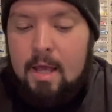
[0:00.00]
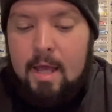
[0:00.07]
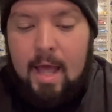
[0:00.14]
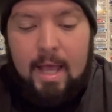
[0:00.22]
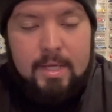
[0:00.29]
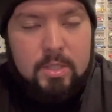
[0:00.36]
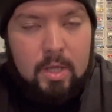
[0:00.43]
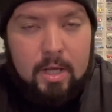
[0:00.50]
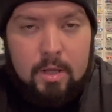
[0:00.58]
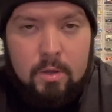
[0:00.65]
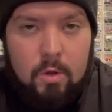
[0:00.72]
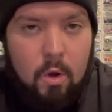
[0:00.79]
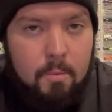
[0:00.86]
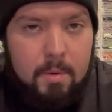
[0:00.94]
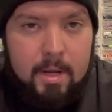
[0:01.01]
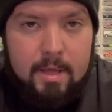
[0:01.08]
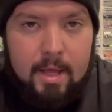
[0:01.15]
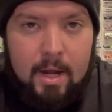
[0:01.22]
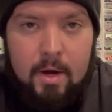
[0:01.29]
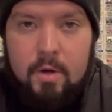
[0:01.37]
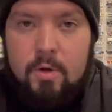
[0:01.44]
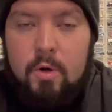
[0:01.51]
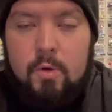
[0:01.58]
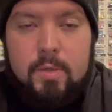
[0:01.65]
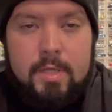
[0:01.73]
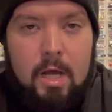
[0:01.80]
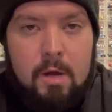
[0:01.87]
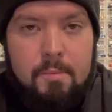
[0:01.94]
has like nobody there, no
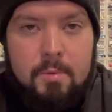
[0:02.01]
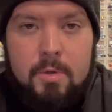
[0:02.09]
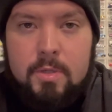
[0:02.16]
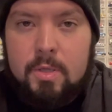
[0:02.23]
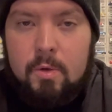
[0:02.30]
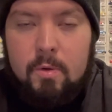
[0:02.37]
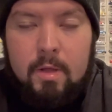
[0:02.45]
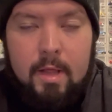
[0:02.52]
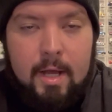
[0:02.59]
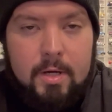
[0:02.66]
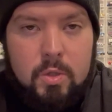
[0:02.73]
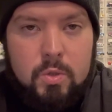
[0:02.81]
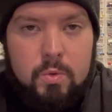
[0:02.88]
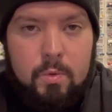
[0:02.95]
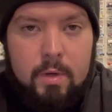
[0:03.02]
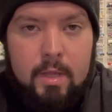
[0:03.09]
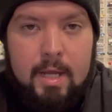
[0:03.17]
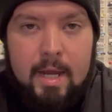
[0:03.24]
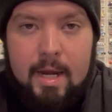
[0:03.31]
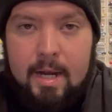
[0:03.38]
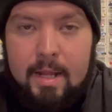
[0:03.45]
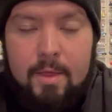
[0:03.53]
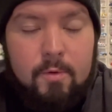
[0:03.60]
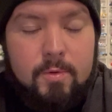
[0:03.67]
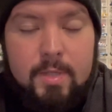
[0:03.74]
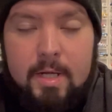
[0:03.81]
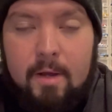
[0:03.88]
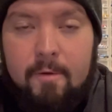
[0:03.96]
scalpers, no collectors really, and there
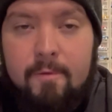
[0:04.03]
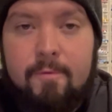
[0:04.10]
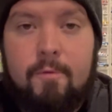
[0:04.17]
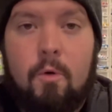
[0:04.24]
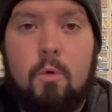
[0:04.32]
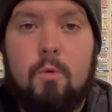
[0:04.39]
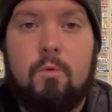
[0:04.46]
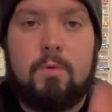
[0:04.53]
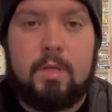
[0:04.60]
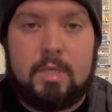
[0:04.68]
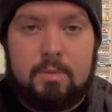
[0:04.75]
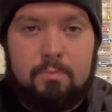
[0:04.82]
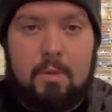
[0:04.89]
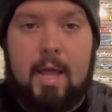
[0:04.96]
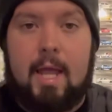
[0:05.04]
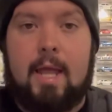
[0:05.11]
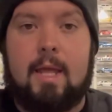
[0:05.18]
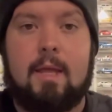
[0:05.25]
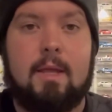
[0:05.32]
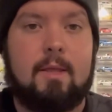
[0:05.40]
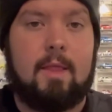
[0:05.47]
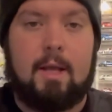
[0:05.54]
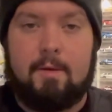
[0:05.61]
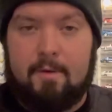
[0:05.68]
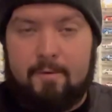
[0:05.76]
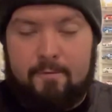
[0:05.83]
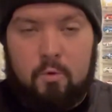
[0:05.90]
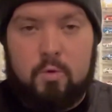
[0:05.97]
was like a full display, like
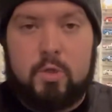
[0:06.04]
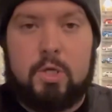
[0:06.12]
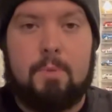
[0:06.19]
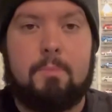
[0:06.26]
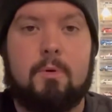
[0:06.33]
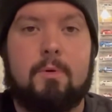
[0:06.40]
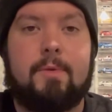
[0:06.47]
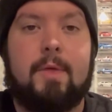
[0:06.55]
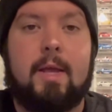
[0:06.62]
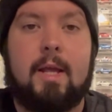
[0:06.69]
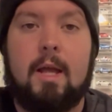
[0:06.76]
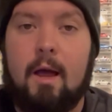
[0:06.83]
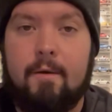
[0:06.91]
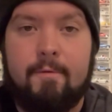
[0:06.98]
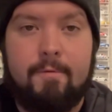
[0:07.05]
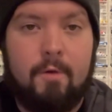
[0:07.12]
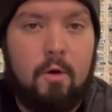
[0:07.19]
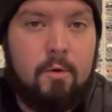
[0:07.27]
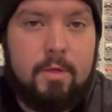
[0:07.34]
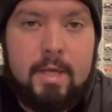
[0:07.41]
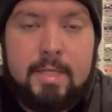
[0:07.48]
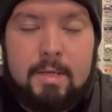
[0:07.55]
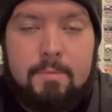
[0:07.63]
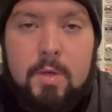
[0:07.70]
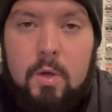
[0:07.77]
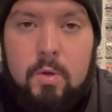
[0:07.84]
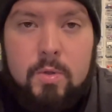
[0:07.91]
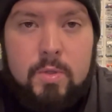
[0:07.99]
a full shipper thing of all these
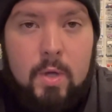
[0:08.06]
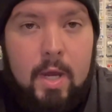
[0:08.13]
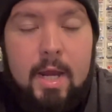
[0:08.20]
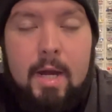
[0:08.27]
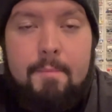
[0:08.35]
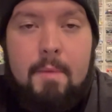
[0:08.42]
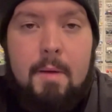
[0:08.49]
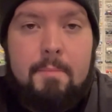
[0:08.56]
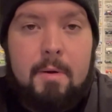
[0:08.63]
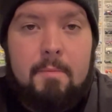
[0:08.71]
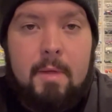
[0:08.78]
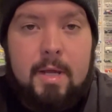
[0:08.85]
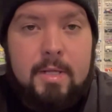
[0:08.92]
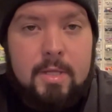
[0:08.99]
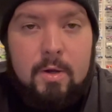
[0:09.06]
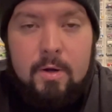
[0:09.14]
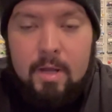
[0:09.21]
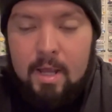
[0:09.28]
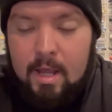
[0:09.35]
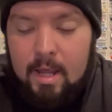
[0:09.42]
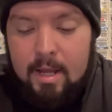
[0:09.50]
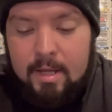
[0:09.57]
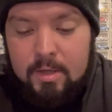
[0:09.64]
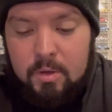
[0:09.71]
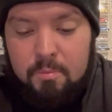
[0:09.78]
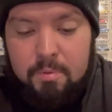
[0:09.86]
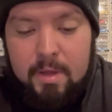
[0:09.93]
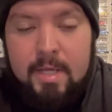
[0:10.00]
M2s. So I hit him up and I'm like, dude, can
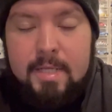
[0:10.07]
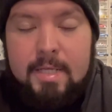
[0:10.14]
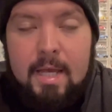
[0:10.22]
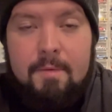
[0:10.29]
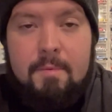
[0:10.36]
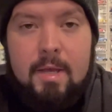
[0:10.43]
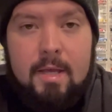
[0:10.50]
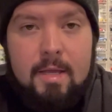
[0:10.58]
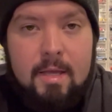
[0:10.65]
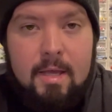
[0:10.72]
you please get me,